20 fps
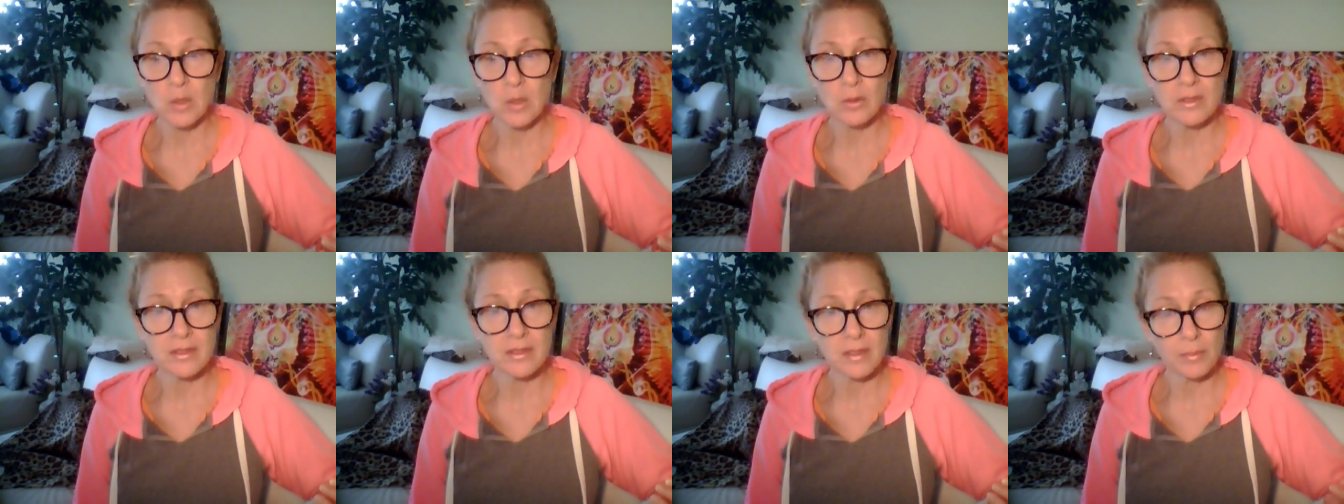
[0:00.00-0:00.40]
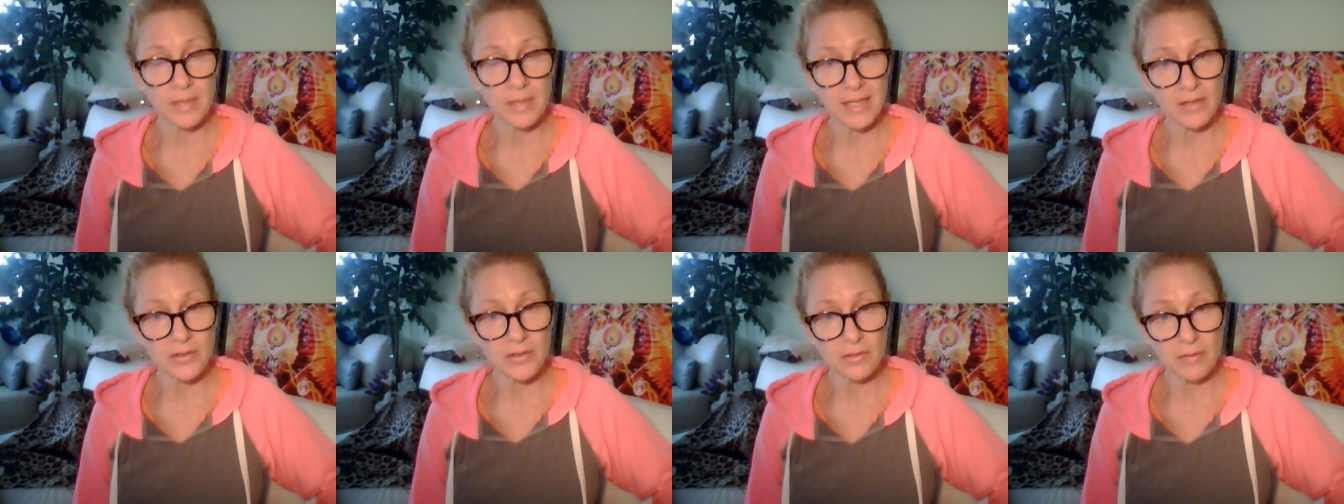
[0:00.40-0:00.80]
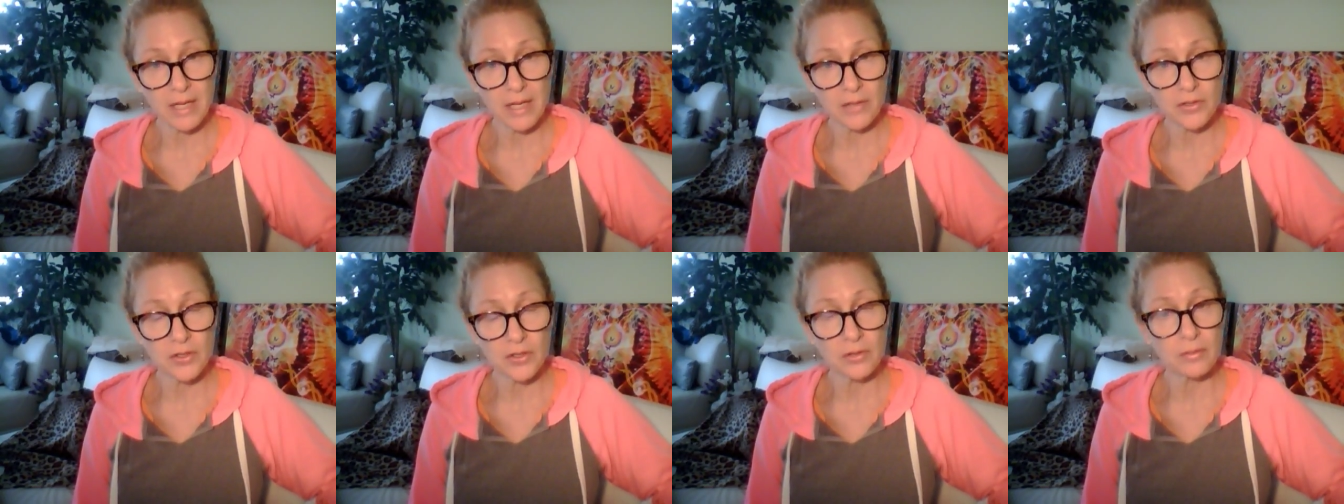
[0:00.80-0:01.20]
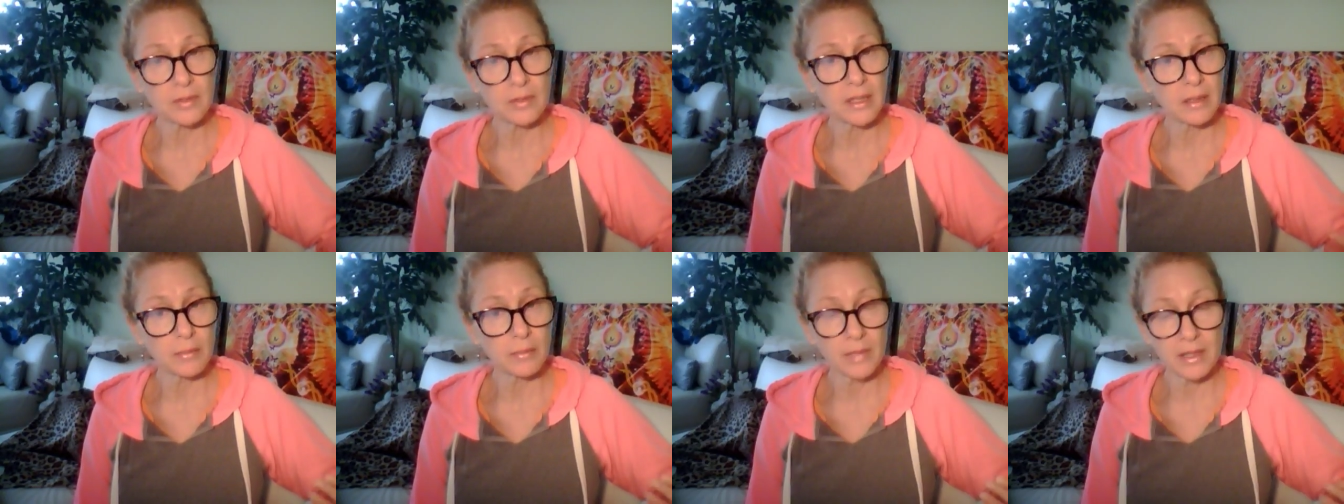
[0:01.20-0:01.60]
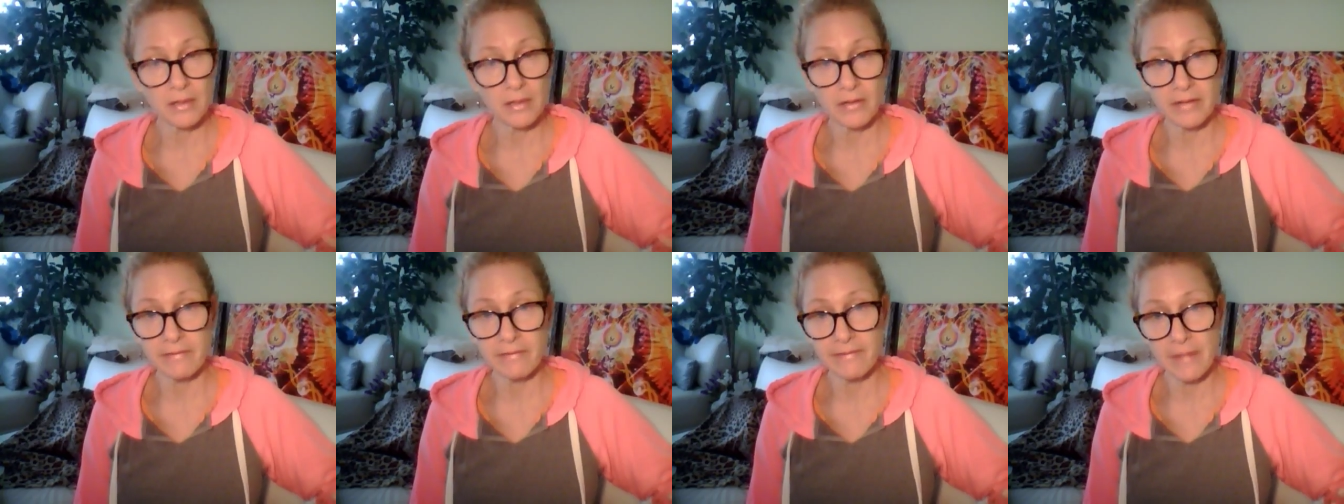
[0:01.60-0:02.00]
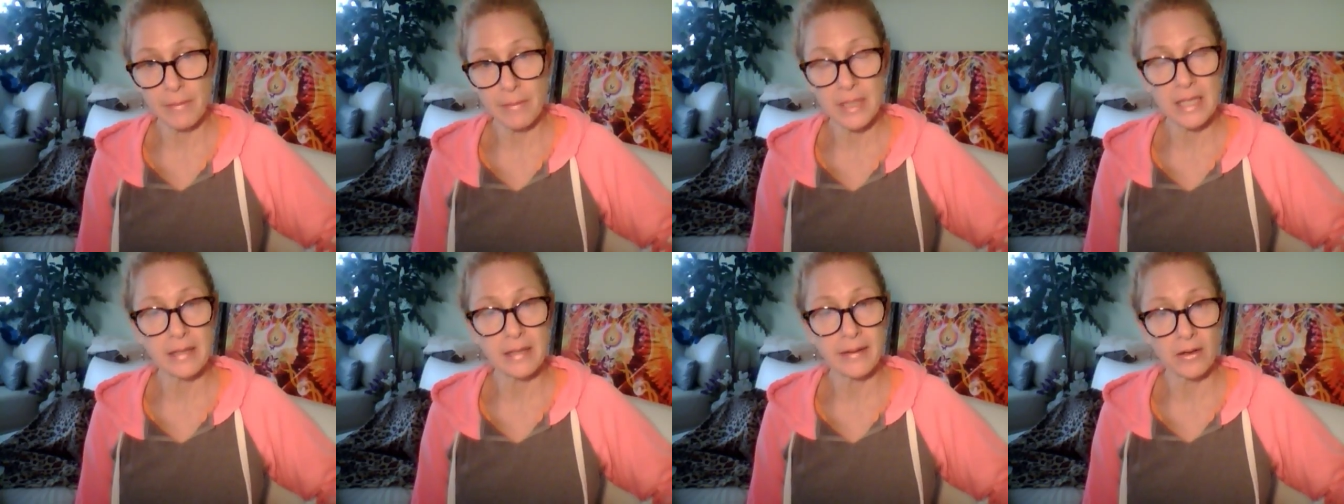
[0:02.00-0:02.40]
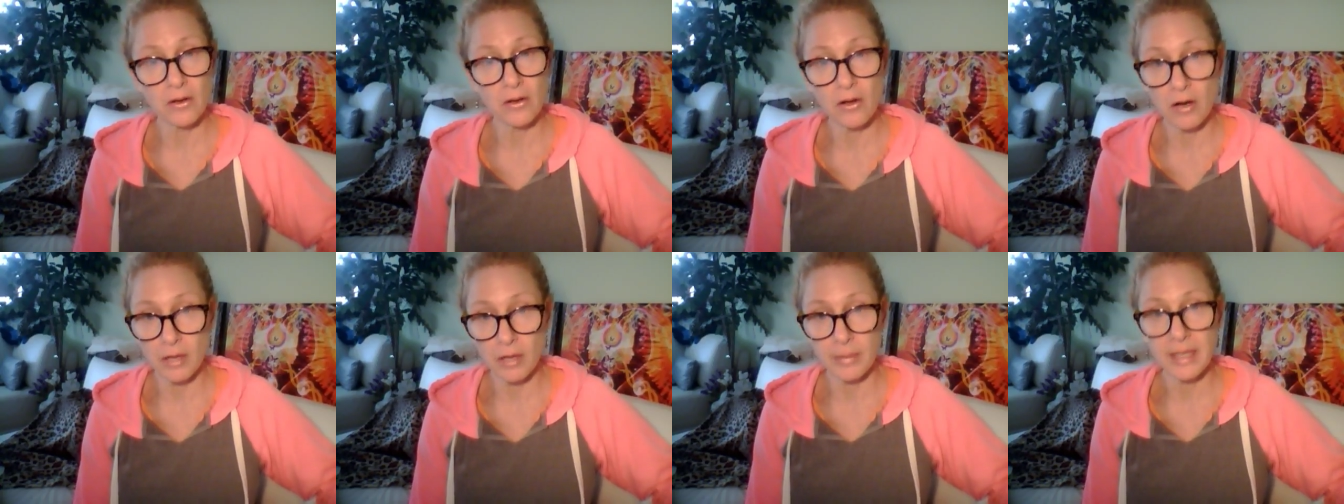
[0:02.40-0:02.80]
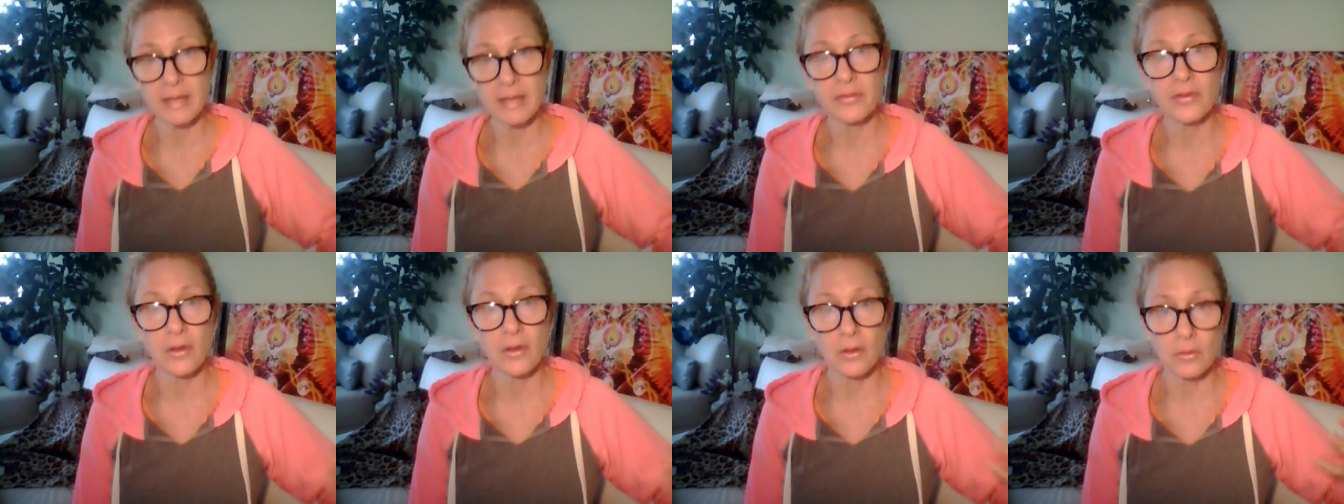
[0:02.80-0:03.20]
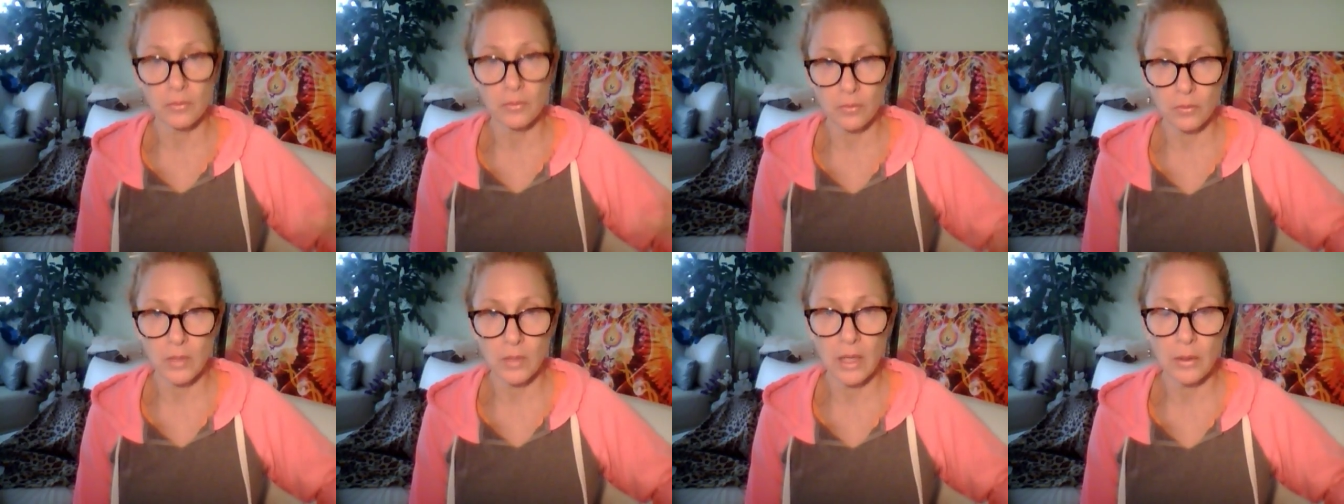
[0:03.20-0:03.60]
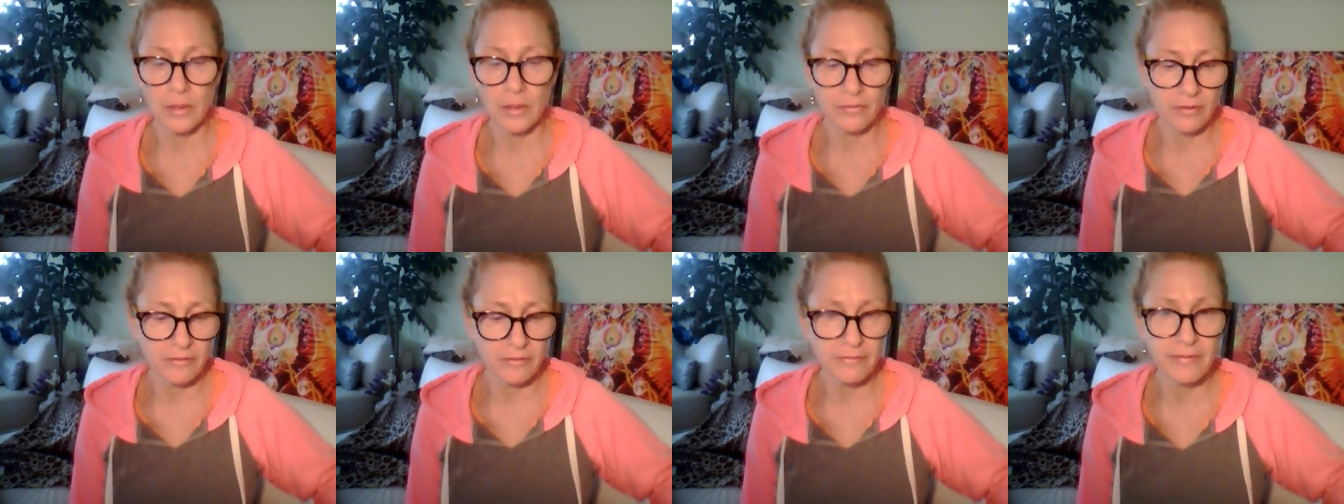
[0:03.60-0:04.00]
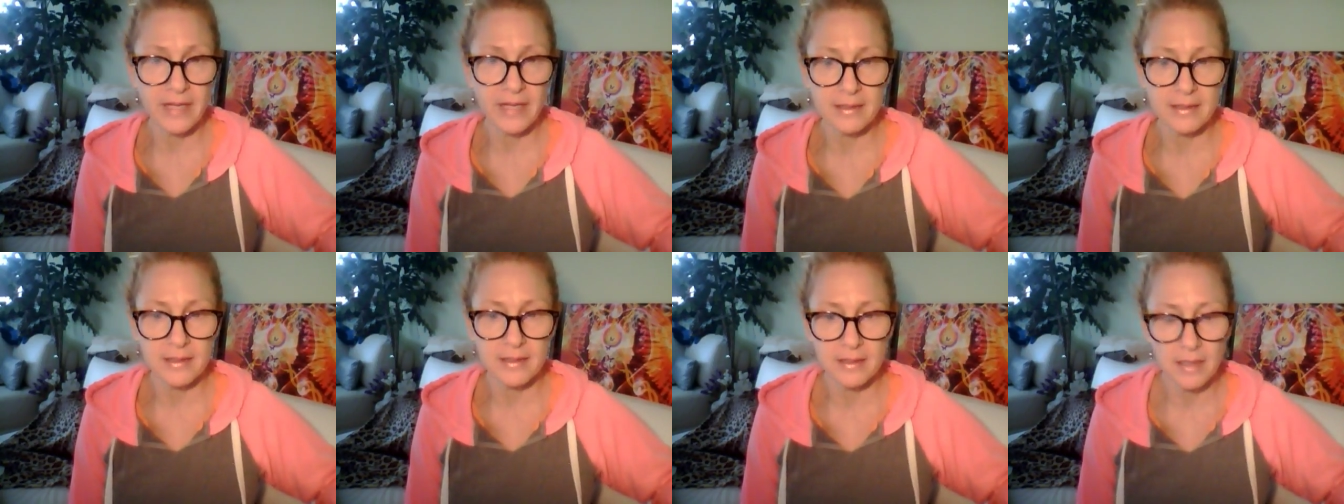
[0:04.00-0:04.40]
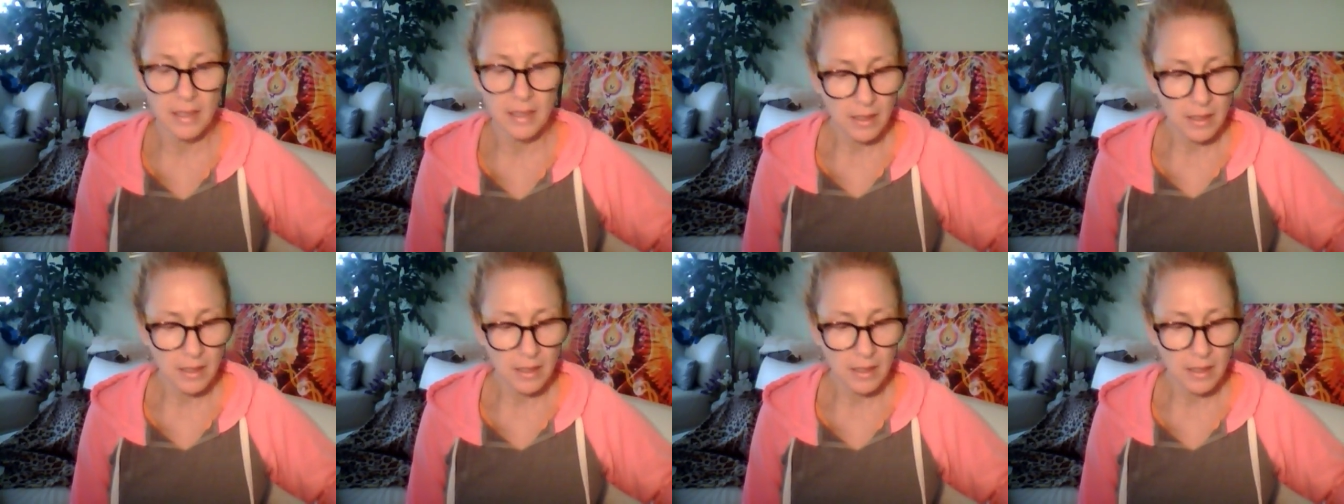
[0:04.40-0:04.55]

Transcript: or somebody else around you. It can be the divine feminine, their karmic, so however it fits.